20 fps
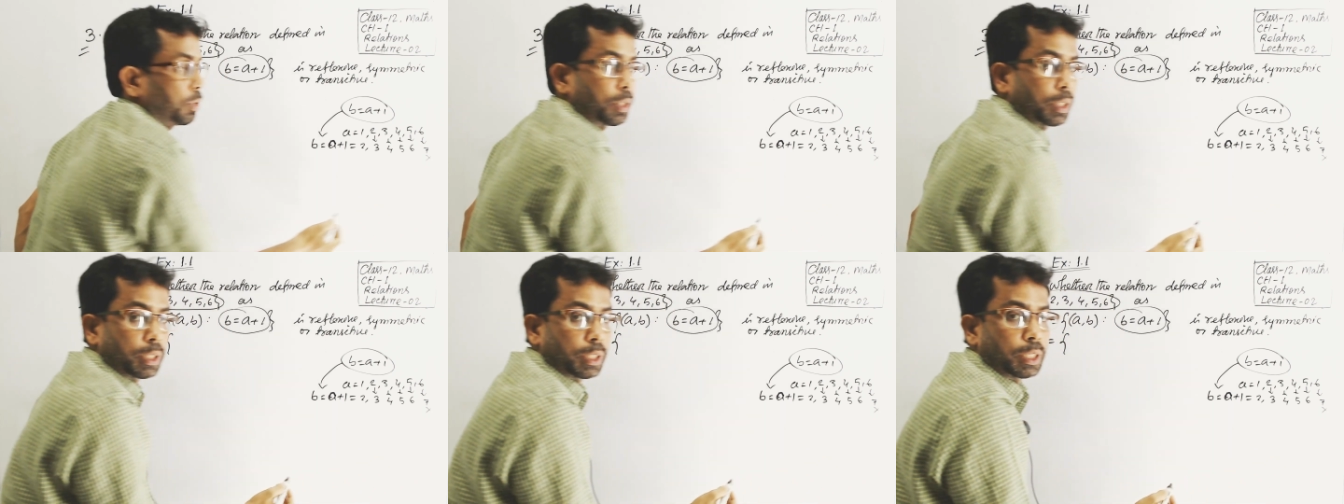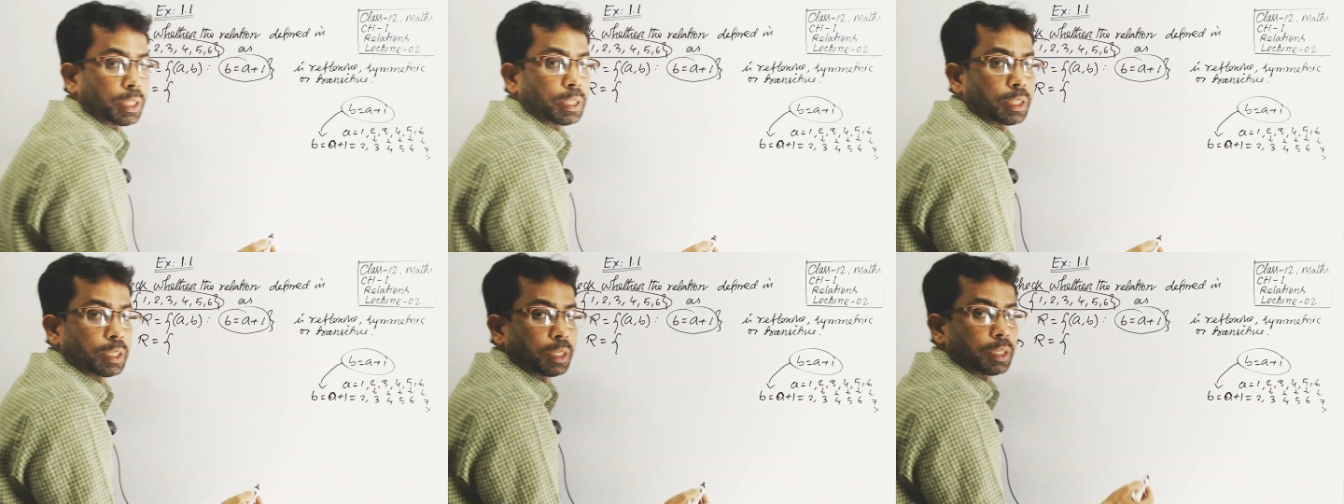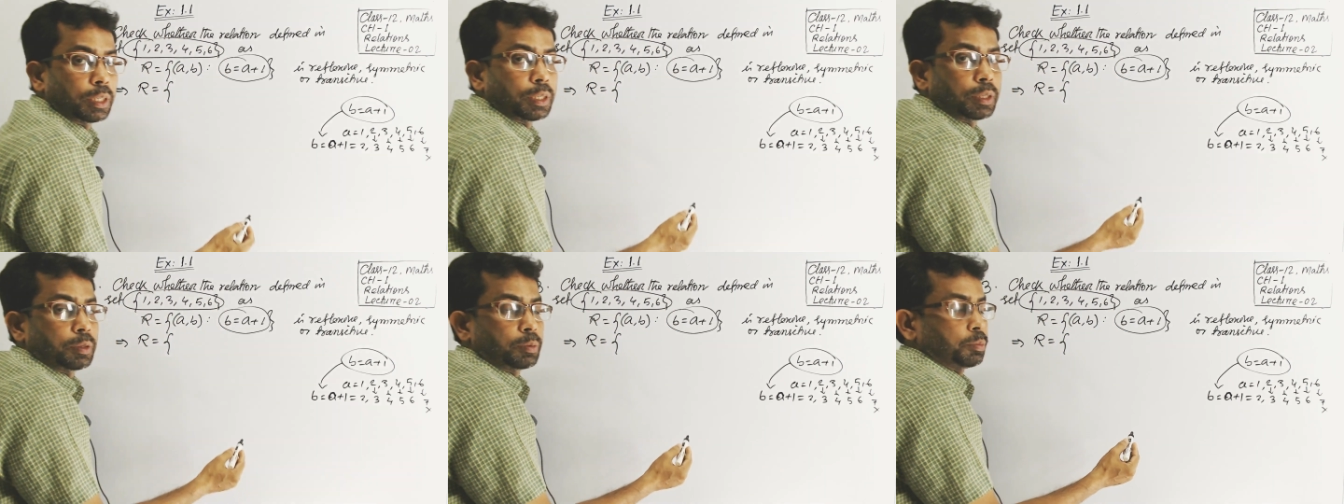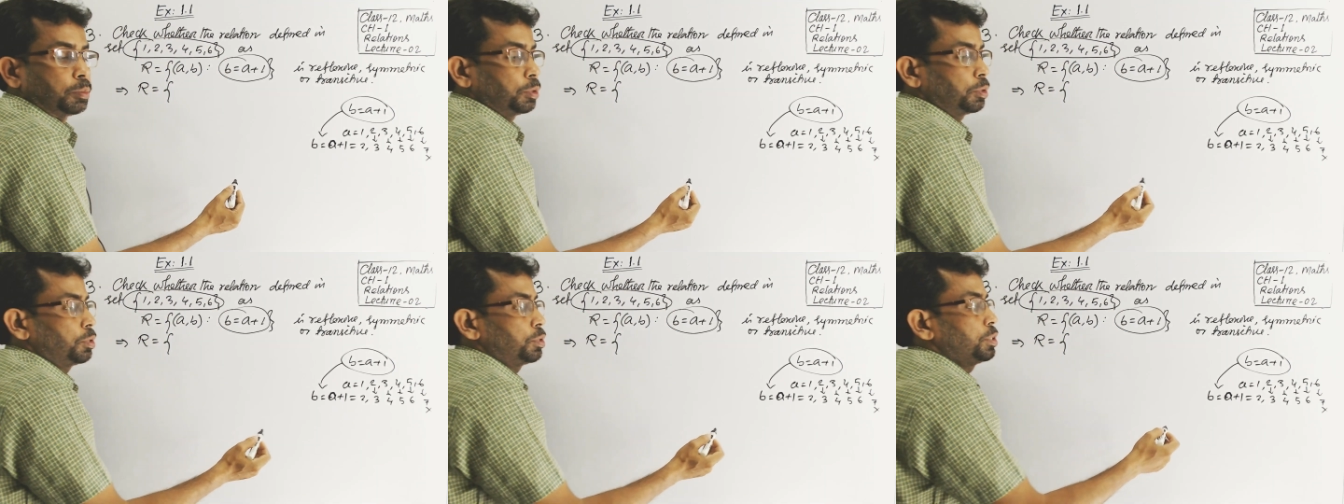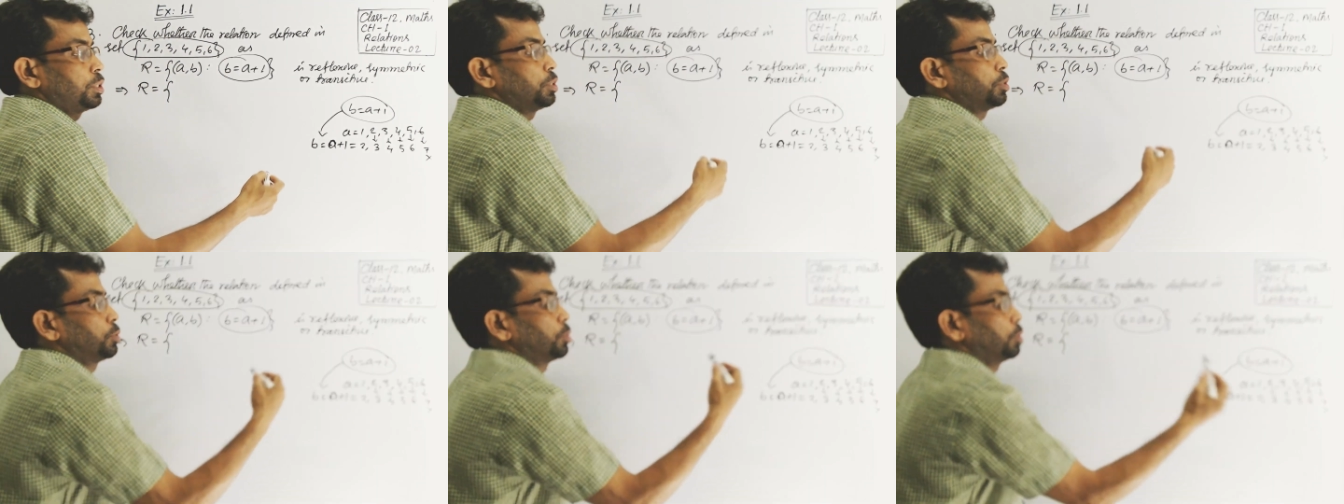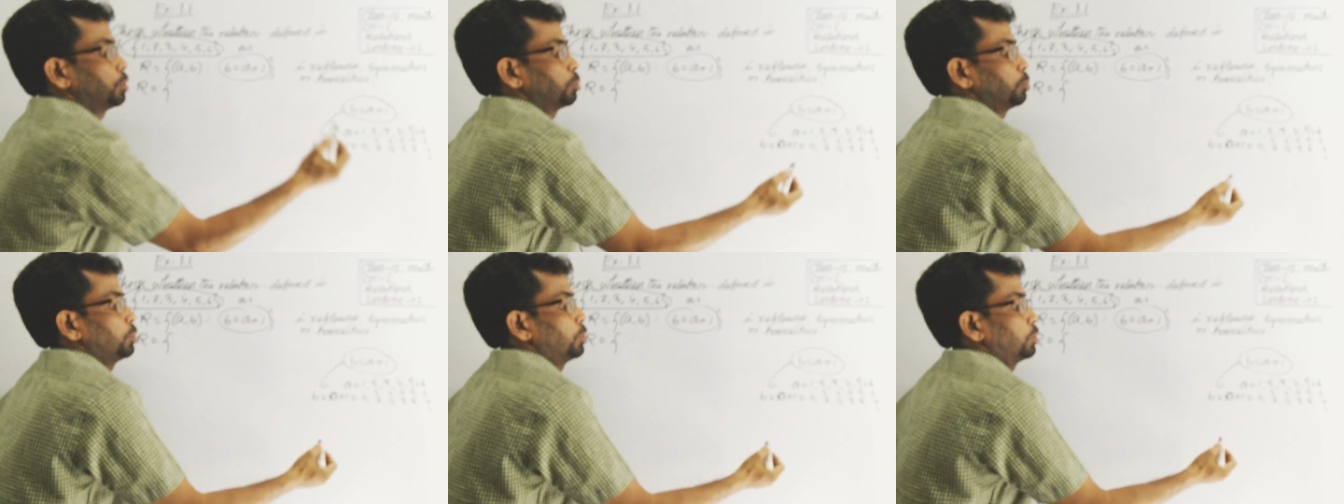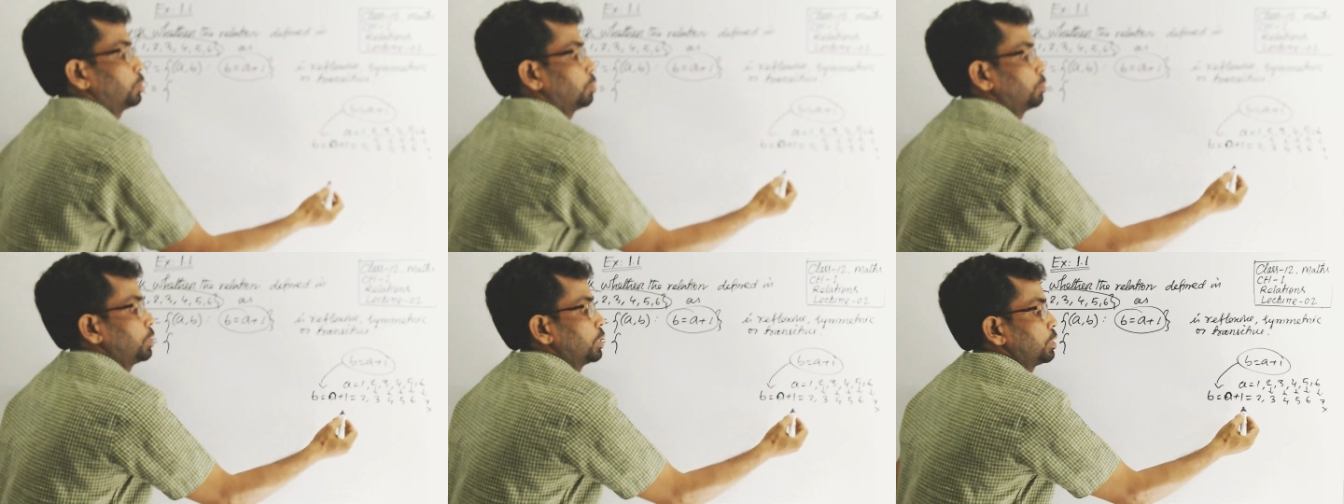take because it is going beyond
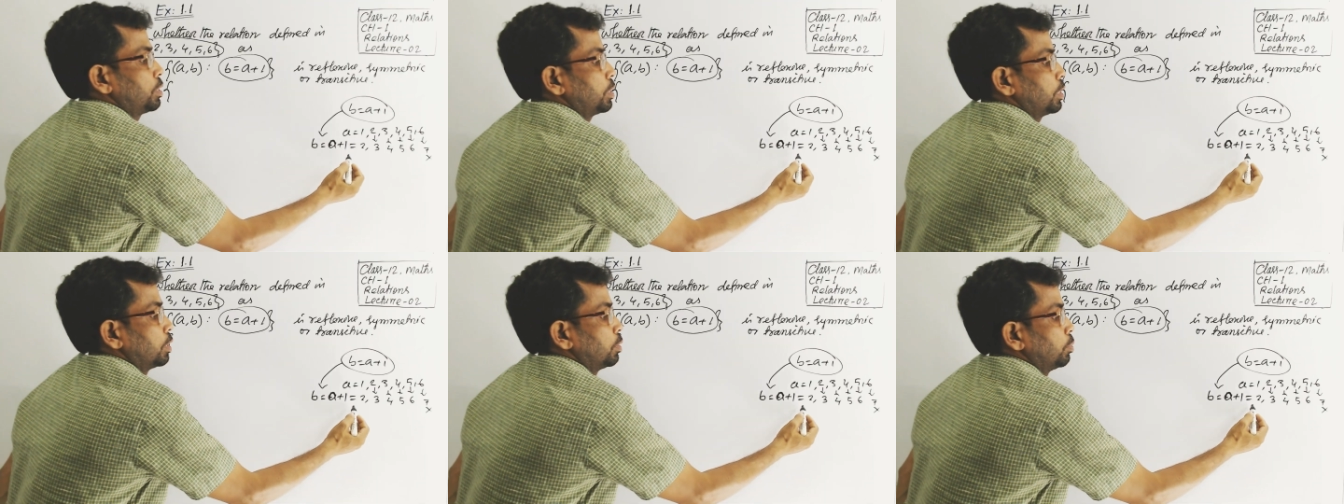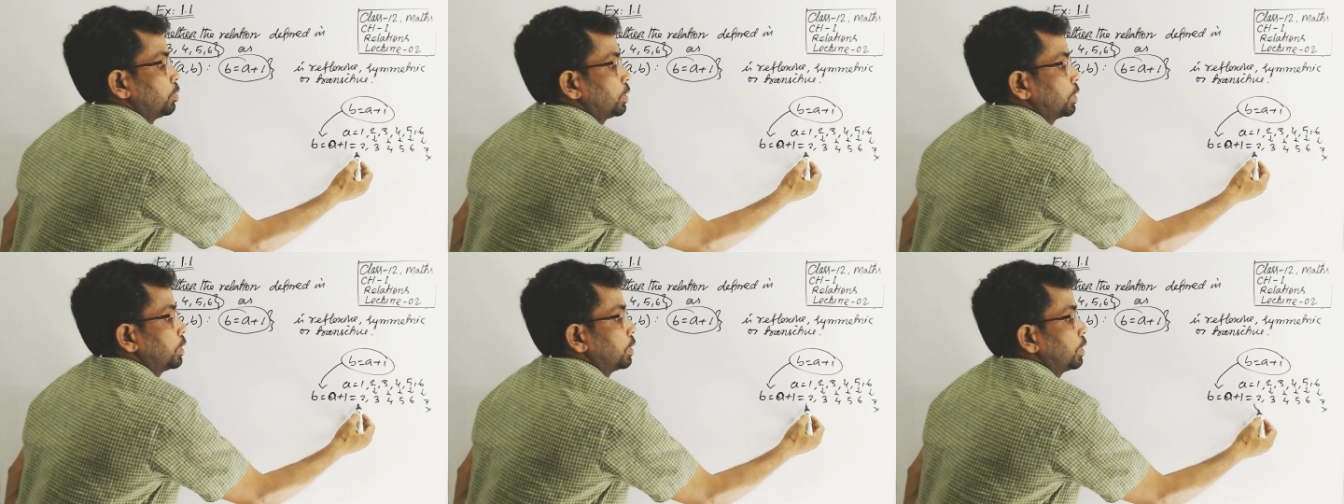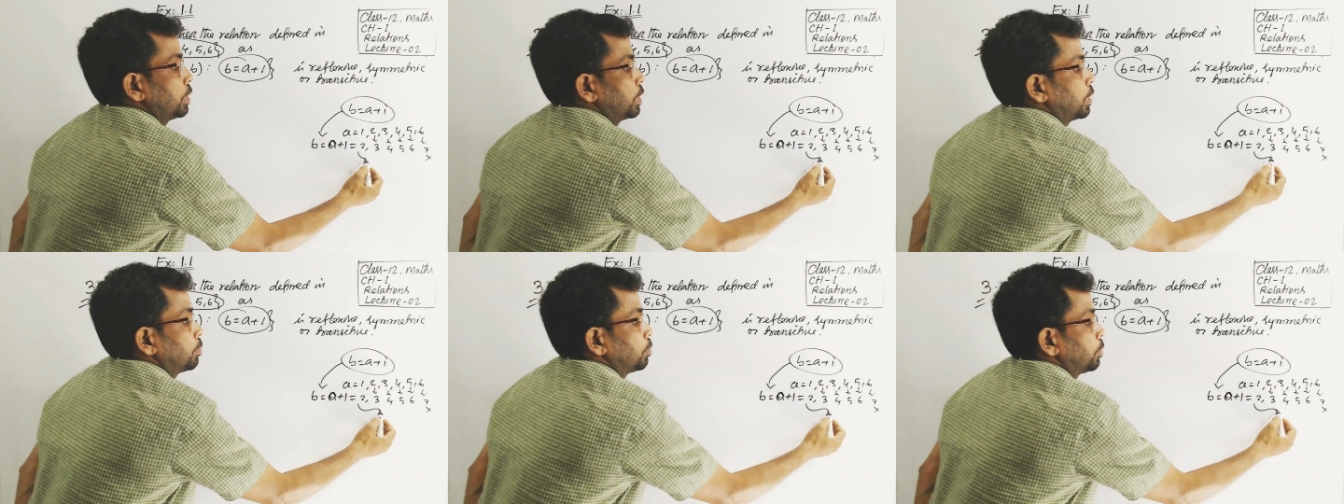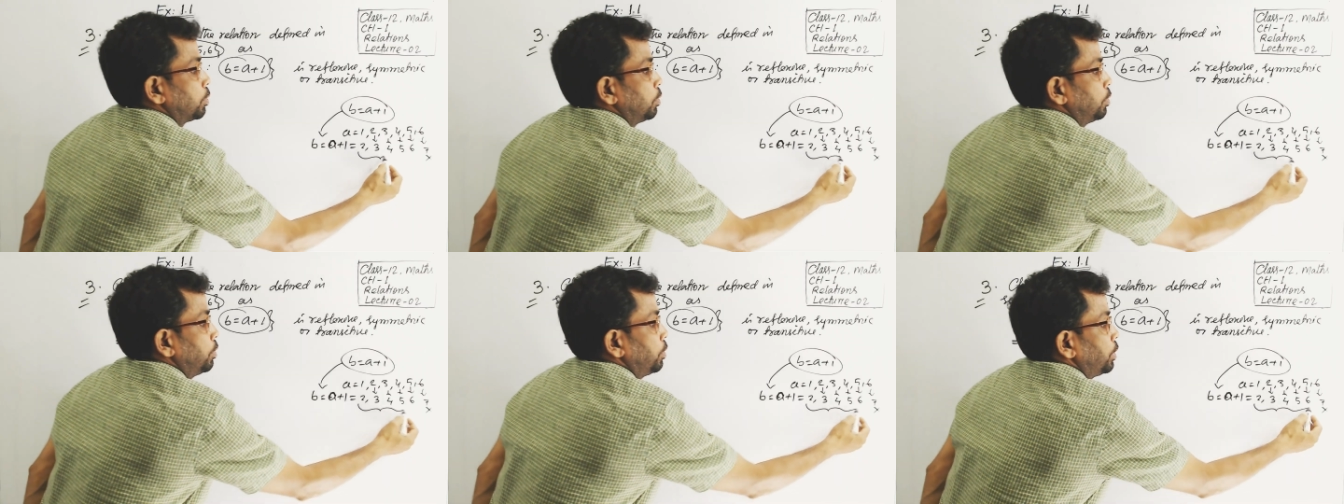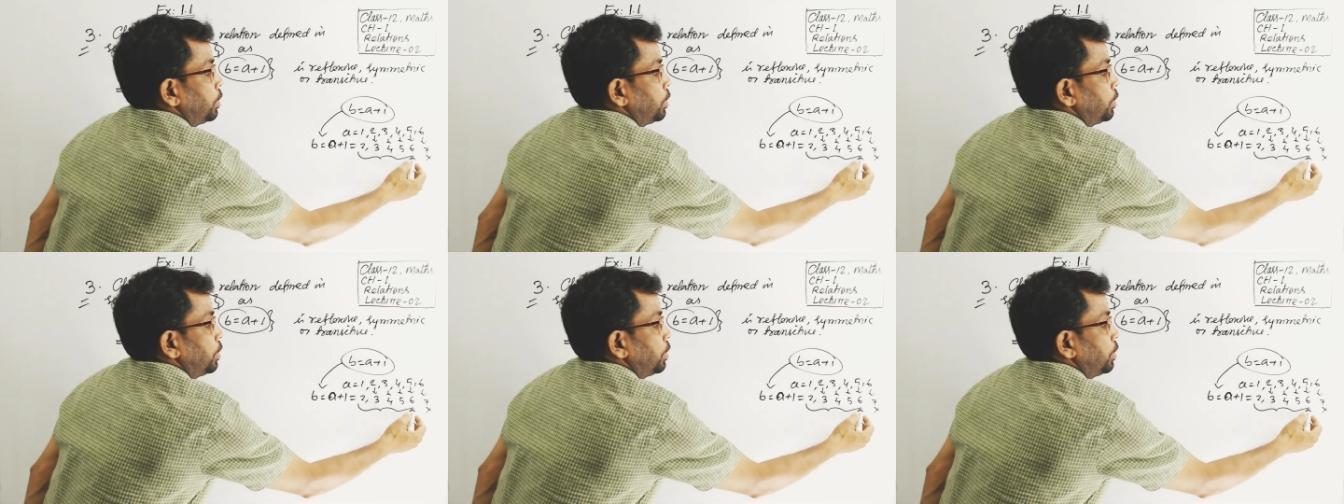of the set, we can take up to